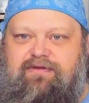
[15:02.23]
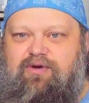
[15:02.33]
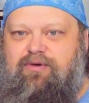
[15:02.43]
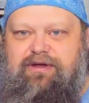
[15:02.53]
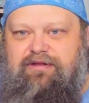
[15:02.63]

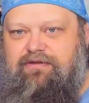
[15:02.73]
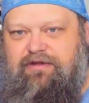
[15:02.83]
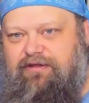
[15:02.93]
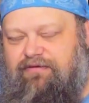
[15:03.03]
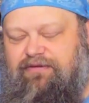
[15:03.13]
coins
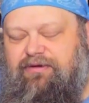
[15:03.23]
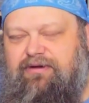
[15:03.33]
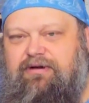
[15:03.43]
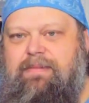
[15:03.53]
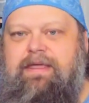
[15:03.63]
on the
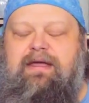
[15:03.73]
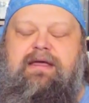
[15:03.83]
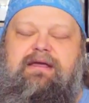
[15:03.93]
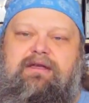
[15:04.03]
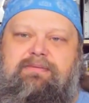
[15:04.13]
floor,
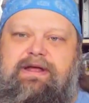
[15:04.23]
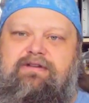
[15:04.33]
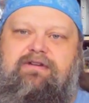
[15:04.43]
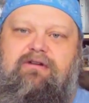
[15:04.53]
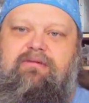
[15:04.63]
your
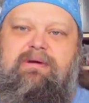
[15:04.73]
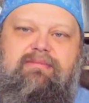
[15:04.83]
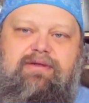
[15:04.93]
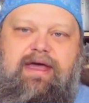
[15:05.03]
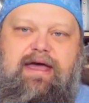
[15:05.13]
players are going to
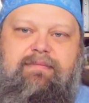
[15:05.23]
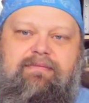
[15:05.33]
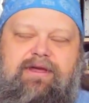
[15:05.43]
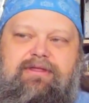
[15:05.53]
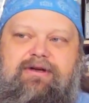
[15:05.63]
remember that,
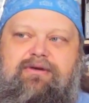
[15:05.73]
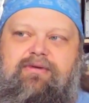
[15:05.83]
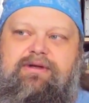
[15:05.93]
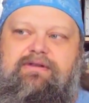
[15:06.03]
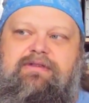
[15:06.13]
and they're
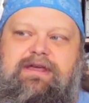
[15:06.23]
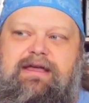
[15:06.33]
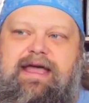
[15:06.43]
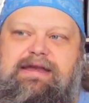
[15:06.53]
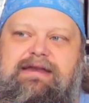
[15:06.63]
going to
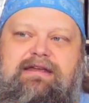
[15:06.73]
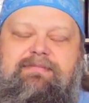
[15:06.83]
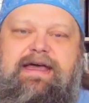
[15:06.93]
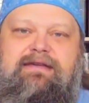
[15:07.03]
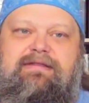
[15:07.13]
think, I need to
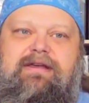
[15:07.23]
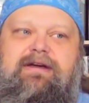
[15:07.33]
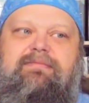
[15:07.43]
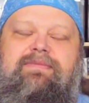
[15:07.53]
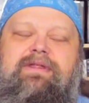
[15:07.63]
get back
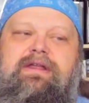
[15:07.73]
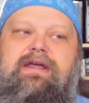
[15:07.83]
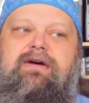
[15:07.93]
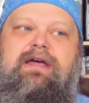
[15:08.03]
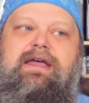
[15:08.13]
there.
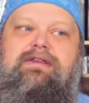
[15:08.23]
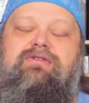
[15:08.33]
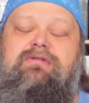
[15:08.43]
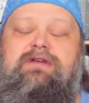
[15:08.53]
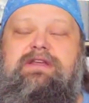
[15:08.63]
Now, and
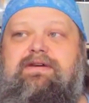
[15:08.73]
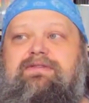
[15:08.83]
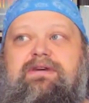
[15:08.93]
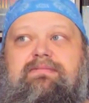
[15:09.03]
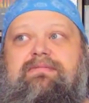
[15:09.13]
you could
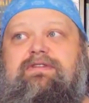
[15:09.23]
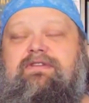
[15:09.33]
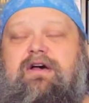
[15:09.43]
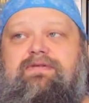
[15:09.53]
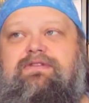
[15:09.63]
give them the
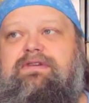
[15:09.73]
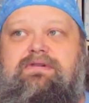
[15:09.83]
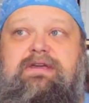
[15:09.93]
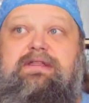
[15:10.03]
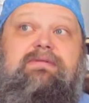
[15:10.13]
solvency,
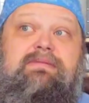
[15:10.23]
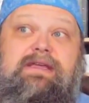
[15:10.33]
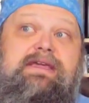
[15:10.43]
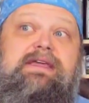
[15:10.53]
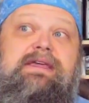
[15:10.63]
you could give them the
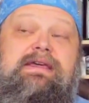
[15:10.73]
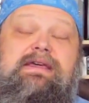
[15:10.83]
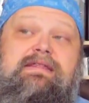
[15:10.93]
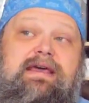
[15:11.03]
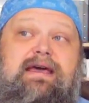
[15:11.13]
key
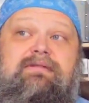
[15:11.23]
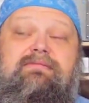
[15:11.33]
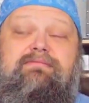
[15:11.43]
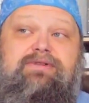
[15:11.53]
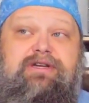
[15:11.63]
in that
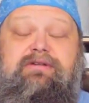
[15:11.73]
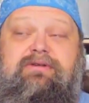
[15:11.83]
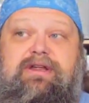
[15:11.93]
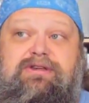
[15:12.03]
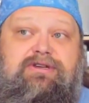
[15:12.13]

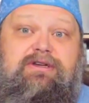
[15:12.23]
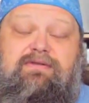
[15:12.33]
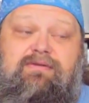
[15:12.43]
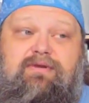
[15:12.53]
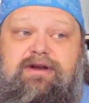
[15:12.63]
particular dungeon
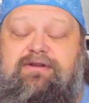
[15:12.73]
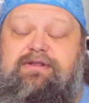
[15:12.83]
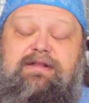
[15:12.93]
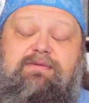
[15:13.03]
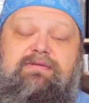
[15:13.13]
if you wanted to.
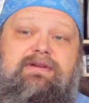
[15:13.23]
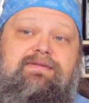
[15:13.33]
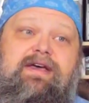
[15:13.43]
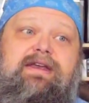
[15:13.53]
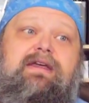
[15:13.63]
That's perfectly
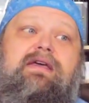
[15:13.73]
fine.